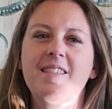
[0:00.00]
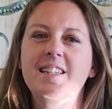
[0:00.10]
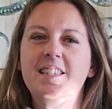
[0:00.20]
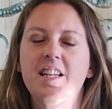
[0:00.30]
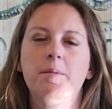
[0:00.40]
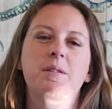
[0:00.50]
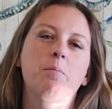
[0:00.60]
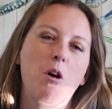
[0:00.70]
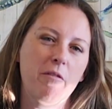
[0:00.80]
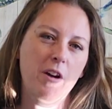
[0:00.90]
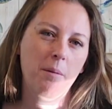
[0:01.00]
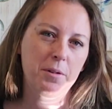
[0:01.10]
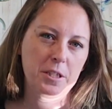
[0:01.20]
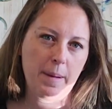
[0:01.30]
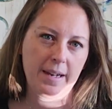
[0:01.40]
Let's set up some overall
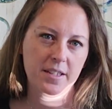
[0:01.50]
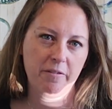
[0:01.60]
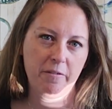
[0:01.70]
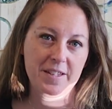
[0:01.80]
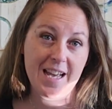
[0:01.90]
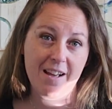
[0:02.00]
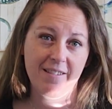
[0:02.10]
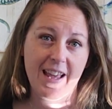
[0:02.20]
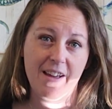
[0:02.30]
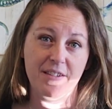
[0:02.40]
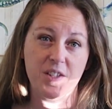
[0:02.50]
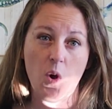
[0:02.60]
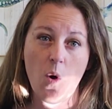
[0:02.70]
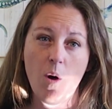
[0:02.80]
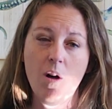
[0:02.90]
perspective of the town layout as a
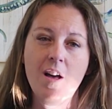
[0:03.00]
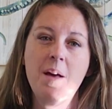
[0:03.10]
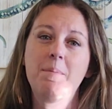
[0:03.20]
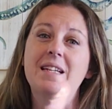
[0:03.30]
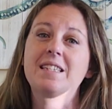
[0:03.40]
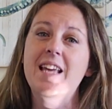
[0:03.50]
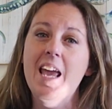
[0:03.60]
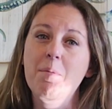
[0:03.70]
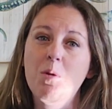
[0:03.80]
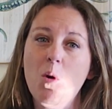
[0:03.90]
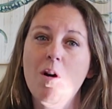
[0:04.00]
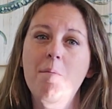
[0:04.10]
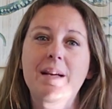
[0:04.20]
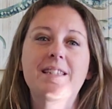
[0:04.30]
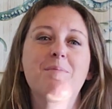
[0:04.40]
whole, because Cape Coral
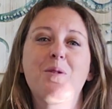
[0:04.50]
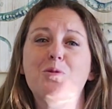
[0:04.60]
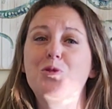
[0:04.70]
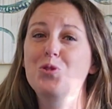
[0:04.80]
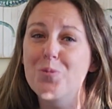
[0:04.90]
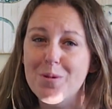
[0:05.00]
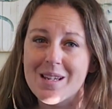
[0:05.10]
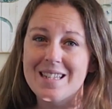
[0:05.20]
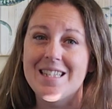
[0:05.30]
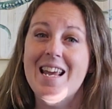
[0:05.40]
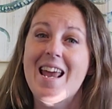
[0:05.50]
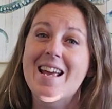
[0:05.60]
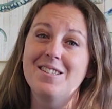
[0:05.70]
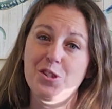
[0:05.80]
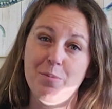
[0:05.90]
makes it both super easy
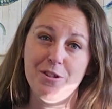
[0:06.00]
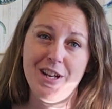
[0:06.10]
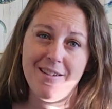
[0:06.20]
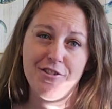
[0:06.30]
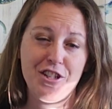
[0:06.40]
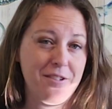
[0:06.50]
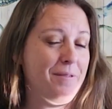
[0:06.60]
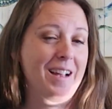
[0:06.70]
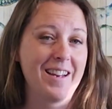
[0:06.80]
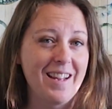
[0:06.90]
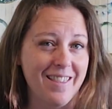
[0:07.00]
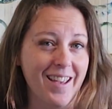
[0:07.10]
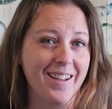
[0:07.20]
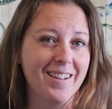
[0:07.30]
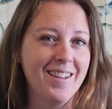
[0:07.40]
and super challenging to find
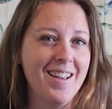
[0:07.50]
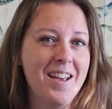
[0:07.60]
anything.